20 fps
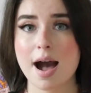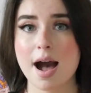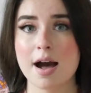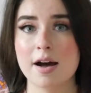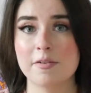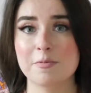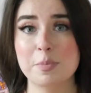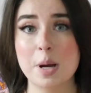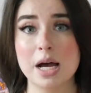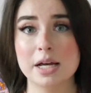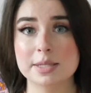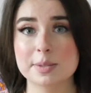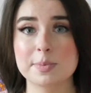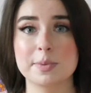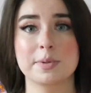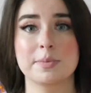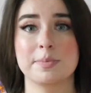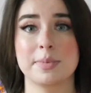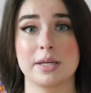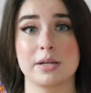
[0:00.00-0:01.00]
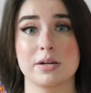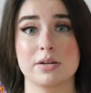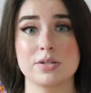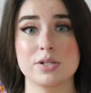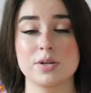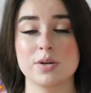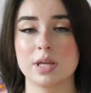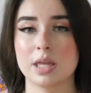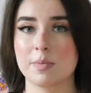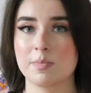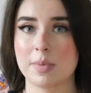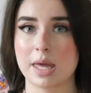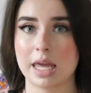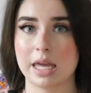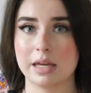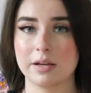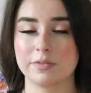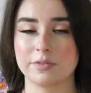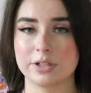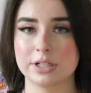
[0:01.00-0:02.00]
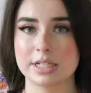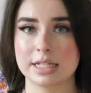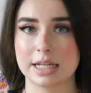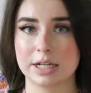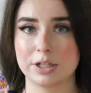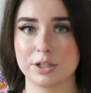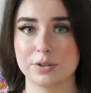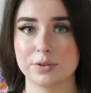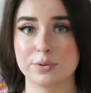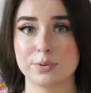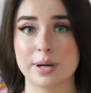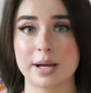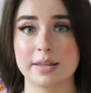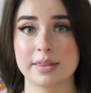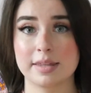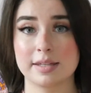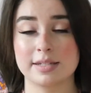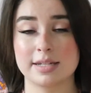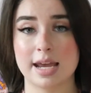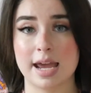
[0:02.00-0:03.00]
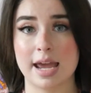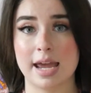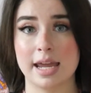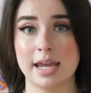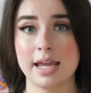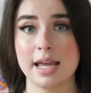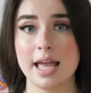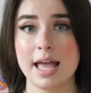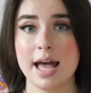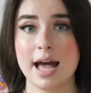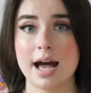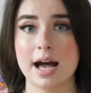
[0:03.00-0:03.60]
of possible meals you can make for dinner throughout the day.